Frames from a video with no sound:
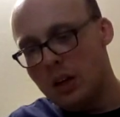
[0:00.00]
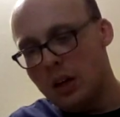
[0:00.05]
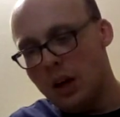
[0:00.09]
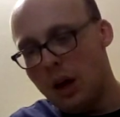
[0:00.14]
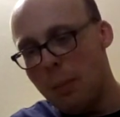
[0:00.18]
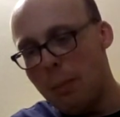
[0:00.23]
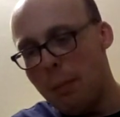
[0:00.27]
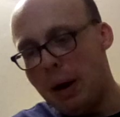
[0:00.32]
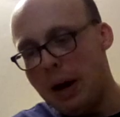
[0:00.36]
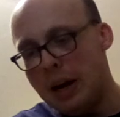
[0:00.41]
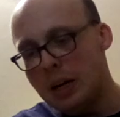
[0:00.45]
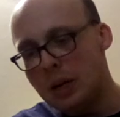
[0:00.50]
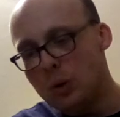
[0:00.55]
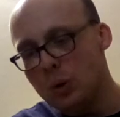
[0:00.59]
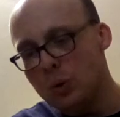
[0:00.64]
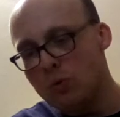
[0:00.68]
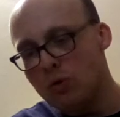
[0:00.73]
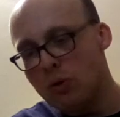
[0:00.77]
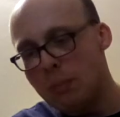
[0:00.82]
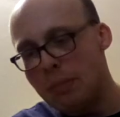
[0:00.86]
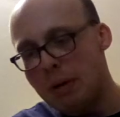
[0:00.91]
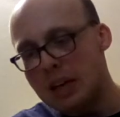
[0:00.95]
A man who
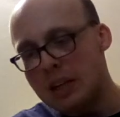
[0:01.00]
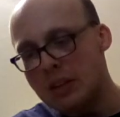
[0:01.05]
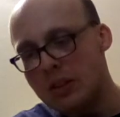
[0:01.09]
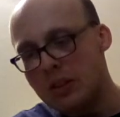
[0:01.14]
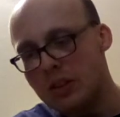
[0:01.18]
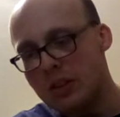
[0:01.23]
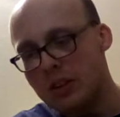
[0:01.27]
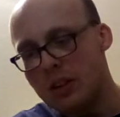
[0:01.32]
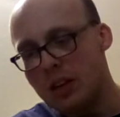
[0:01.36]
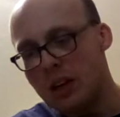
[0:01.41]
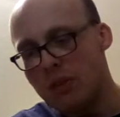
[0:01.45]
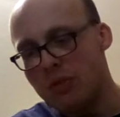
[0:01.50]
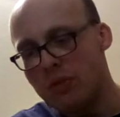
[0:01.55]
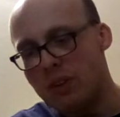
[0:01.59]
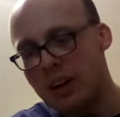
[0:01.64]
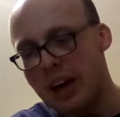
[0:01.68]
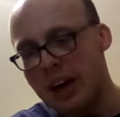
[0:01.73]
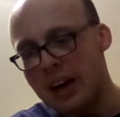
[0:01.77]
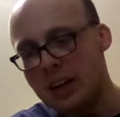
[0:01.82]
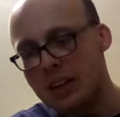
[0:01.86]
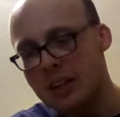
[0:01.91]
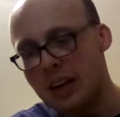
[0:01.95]
remains
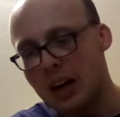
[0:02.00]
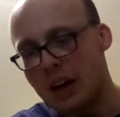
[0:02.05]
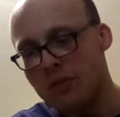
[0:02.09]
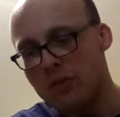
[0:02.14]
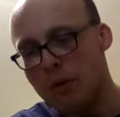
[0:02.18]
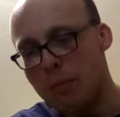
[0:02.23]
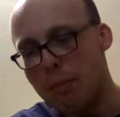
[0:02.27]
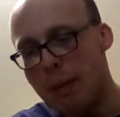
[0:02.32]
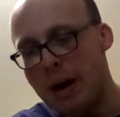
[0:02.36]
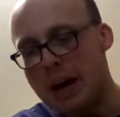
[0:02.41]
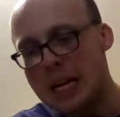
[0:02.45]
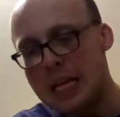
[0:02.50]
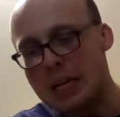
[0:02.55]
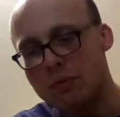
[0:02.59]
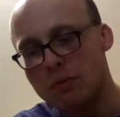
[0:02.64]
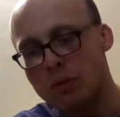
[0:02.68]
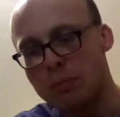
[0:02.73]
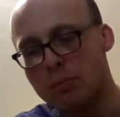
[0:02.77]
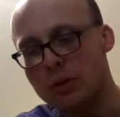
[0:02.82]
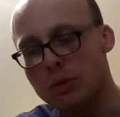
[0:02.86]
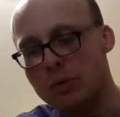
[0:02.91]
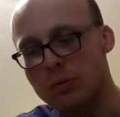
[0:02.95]
stiff-necked after many
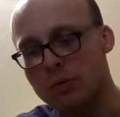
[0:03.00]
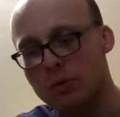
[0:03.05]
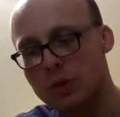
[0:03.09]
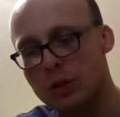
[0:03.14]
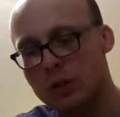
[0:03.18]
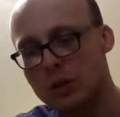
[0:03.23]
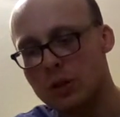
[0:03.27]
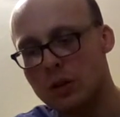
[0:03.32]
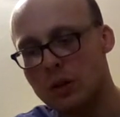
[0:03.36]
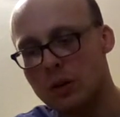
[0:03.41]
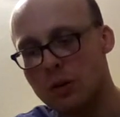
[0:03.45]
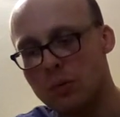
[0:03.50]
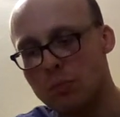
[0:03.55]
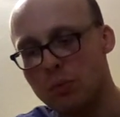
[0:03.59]
rebukes